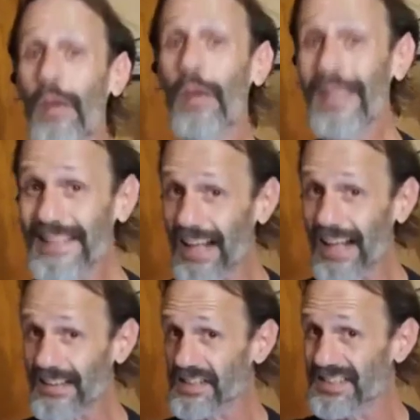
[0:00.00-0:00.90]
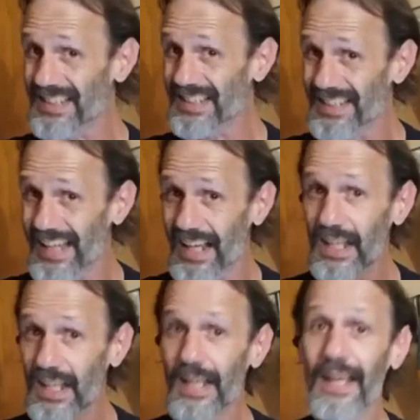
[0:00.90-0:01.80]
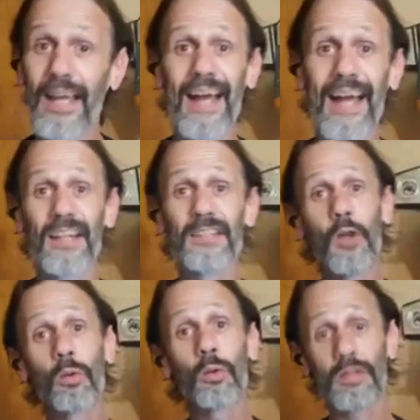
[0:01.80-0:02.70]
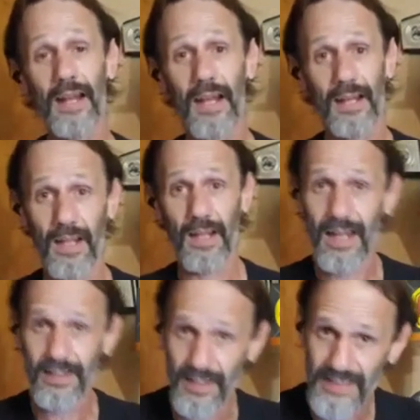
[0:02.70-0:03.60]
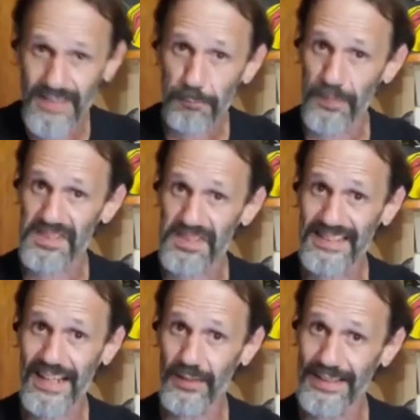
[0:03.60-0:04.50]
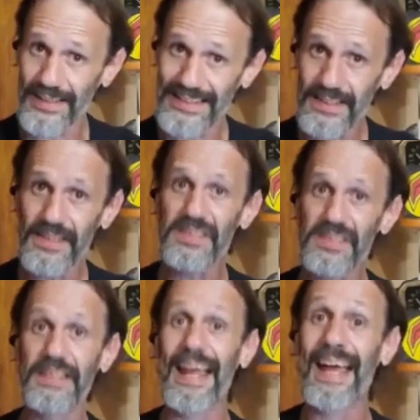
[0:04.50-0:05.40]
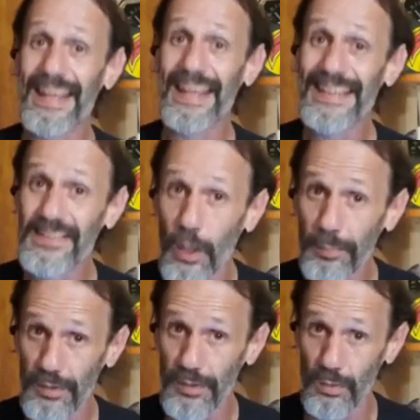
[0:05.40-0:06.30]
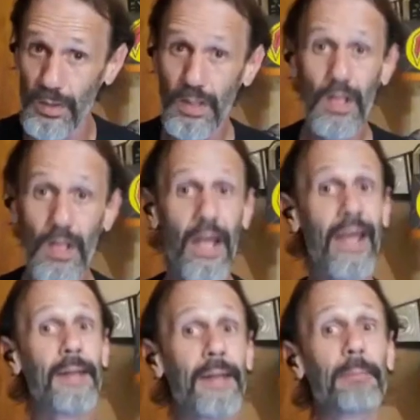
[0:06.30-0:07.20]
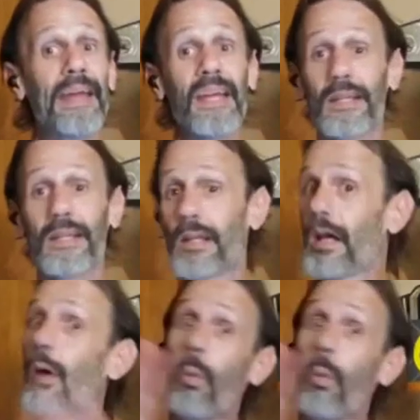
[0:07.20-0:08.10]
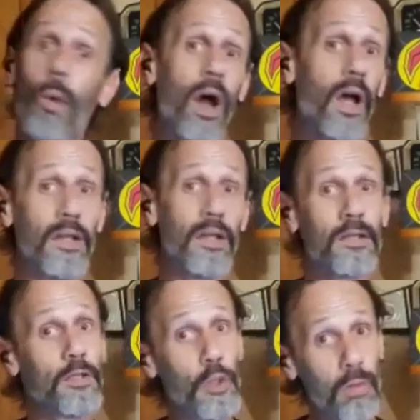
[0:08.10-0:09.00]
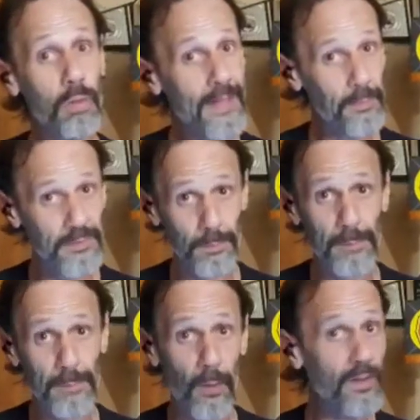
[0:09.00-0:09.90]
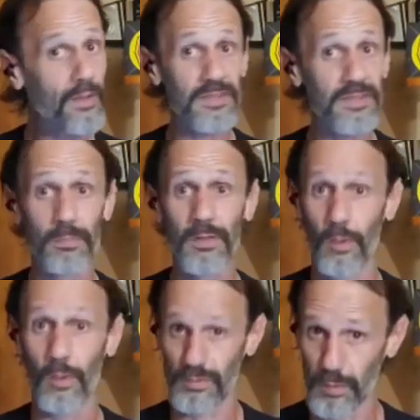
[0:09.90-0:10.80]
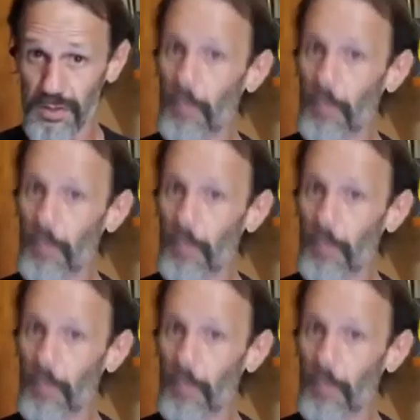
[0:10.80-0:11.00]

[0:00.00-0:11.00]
we got to see that on a lower, on the different scale on the indie scene at NEW. And man, you were able to be part of some of those,